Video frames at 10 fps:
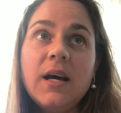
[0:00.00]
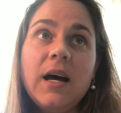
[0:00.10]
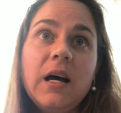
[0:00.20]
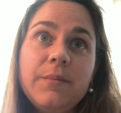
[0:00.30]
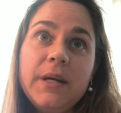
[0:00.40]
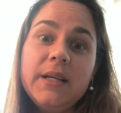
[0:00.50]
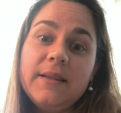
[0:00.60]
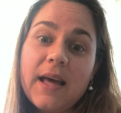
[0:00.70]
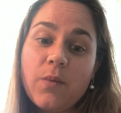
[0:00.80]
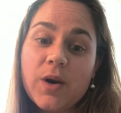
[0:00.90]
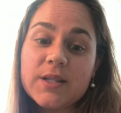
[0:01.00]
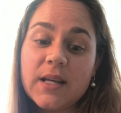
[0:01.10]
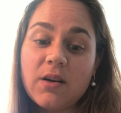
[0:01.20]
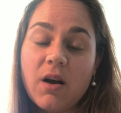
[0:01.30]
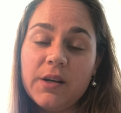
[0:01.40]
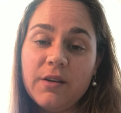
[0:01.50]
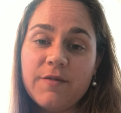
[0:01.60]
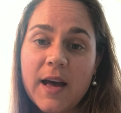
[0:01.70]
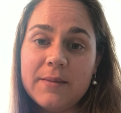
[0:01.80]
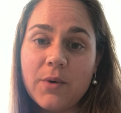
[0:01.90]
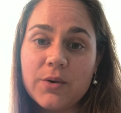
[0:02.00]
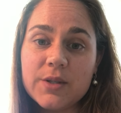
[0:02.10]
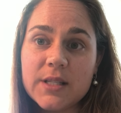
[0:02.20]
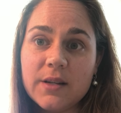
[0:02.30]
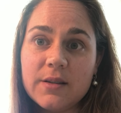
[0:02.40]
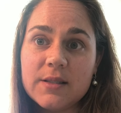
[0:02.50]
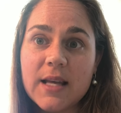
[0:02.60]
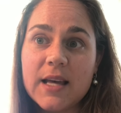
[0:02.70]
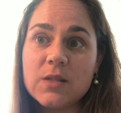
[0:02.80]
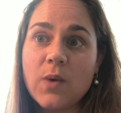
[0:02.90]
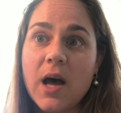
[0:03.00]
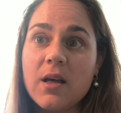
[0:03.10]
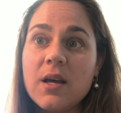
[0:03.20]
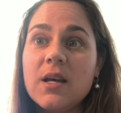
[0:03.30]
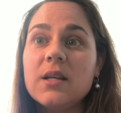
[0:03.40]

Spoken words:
and that works on all your fine motor skills as well.